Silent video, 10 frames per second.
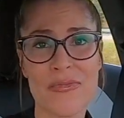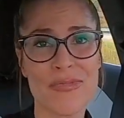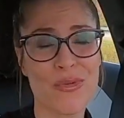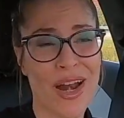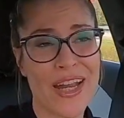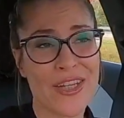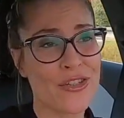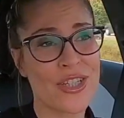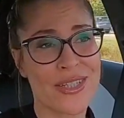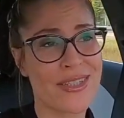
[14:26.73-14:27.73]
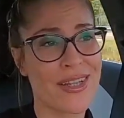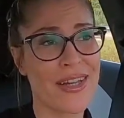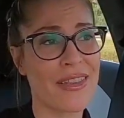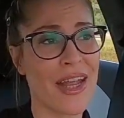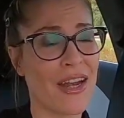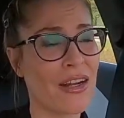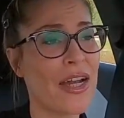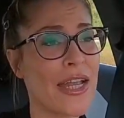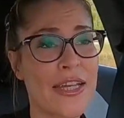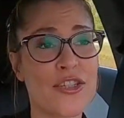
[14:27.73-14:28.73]
right? You're just sitting there
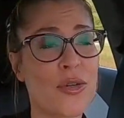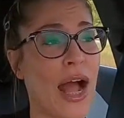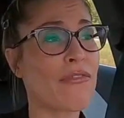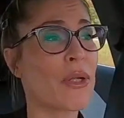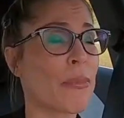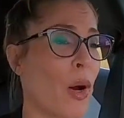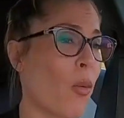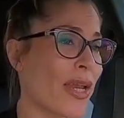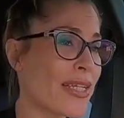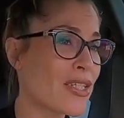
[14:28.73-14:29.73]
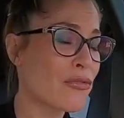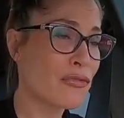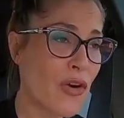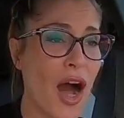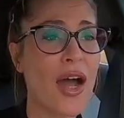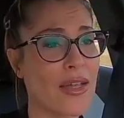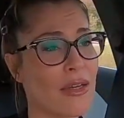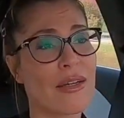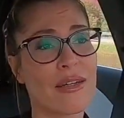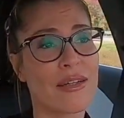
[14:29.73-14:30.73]
in traffic. But when it's
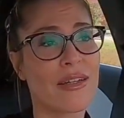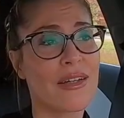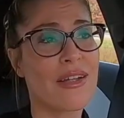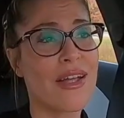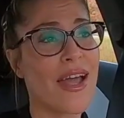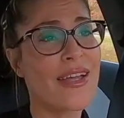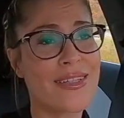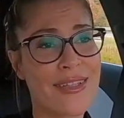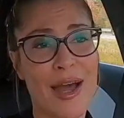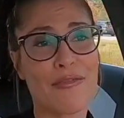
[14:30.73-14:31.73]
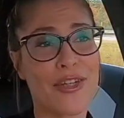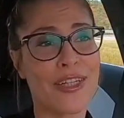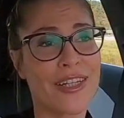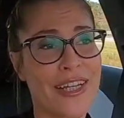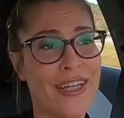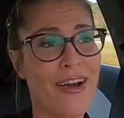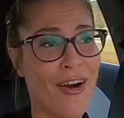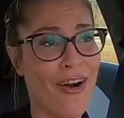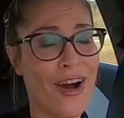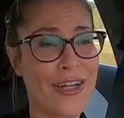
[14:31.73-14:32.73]
fun, is definitely
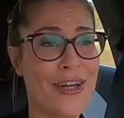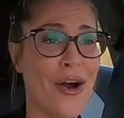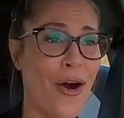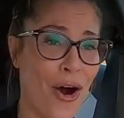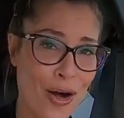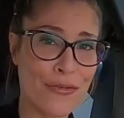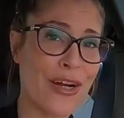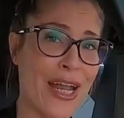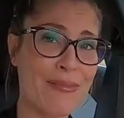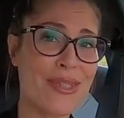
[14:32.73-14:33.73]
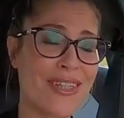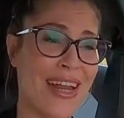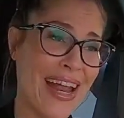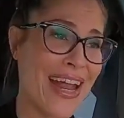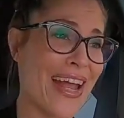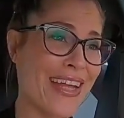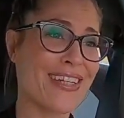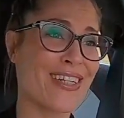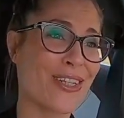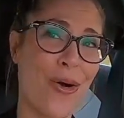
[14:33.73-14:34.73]
on off ramps
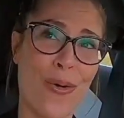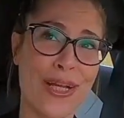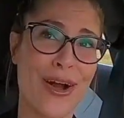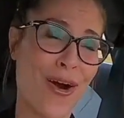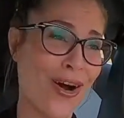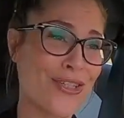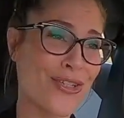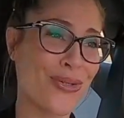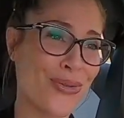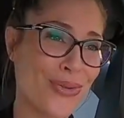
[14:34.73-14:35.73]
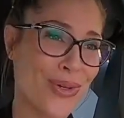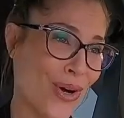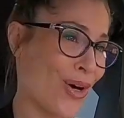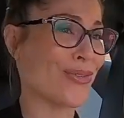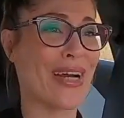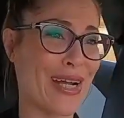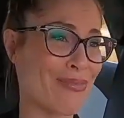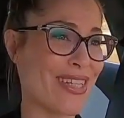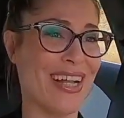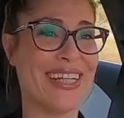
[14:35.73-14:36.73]
and going onto on
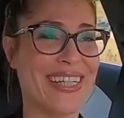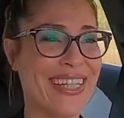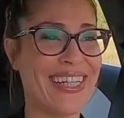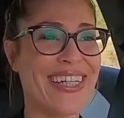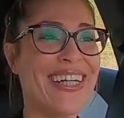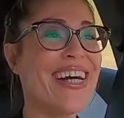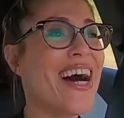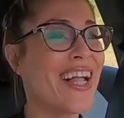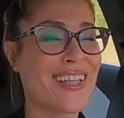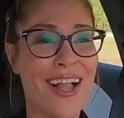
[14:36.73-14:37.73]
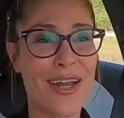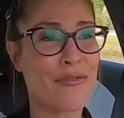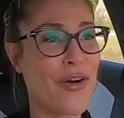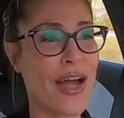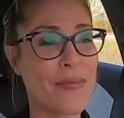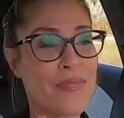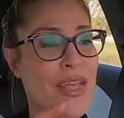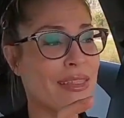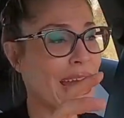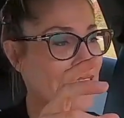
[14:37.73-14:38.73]
ramps. A lot of
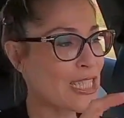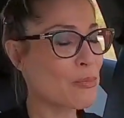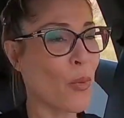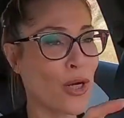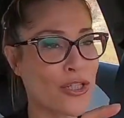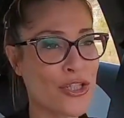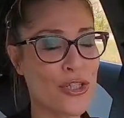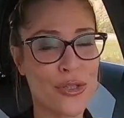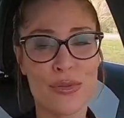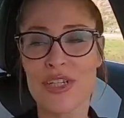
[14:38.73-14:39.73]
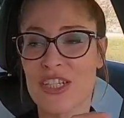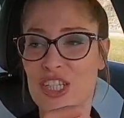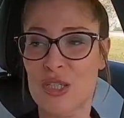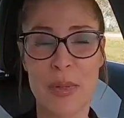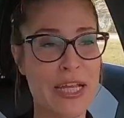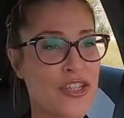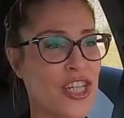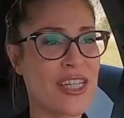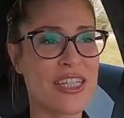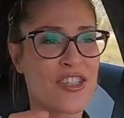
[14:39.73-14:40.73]
fun. That Sport Tune
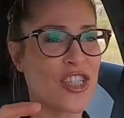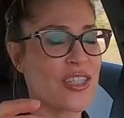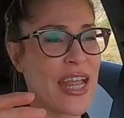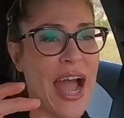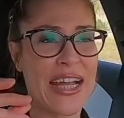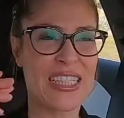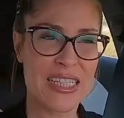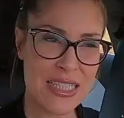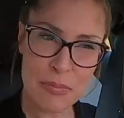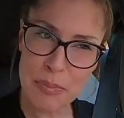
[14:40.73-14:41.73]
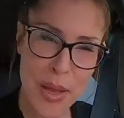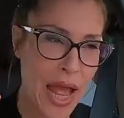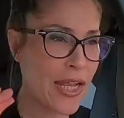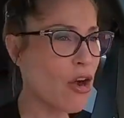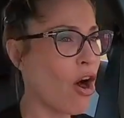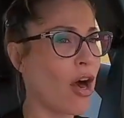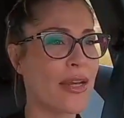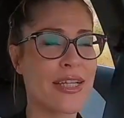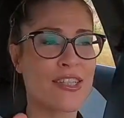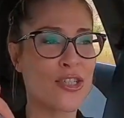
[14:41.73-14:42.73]
suspension is just, yeah, it's bang on.
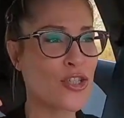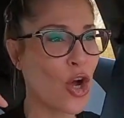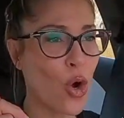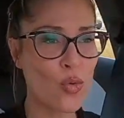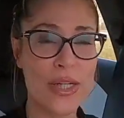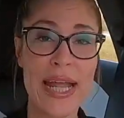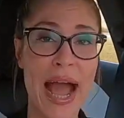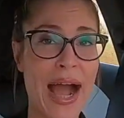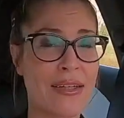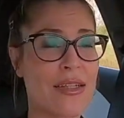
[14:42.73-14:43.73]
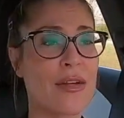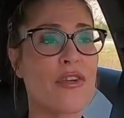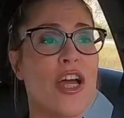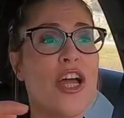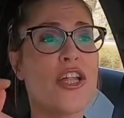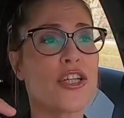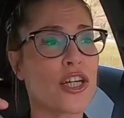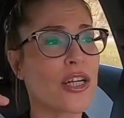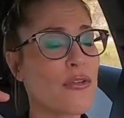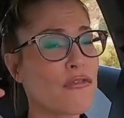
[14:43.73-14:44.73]
It's so reactive. You're
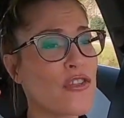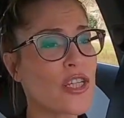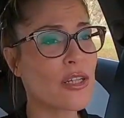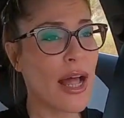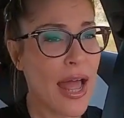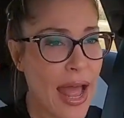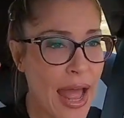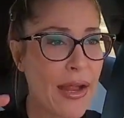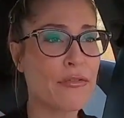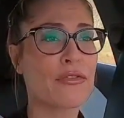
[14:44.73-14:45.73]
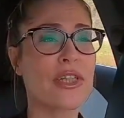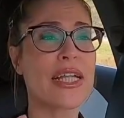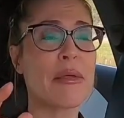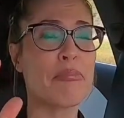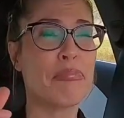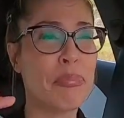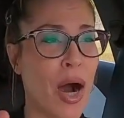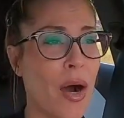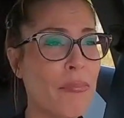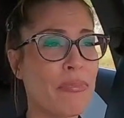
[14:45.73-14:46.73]
gonna feel every
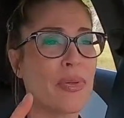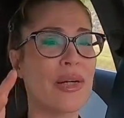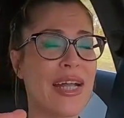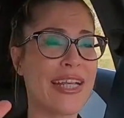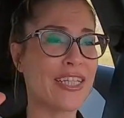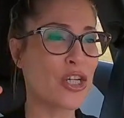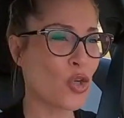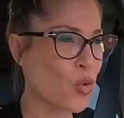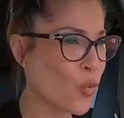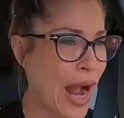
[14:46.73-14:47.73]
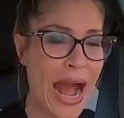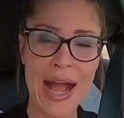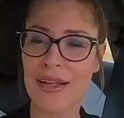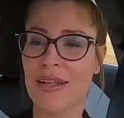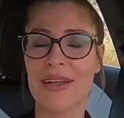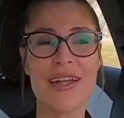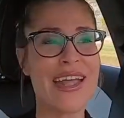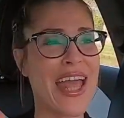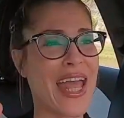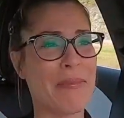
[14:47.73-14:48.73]
bump and crack
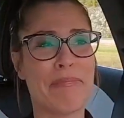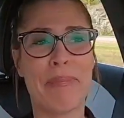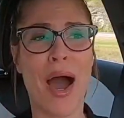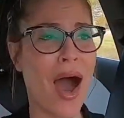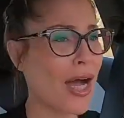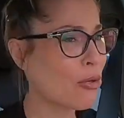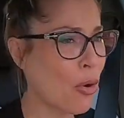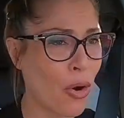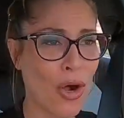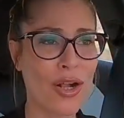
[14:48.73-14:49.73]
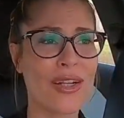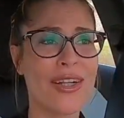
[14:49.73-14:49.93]
and pothole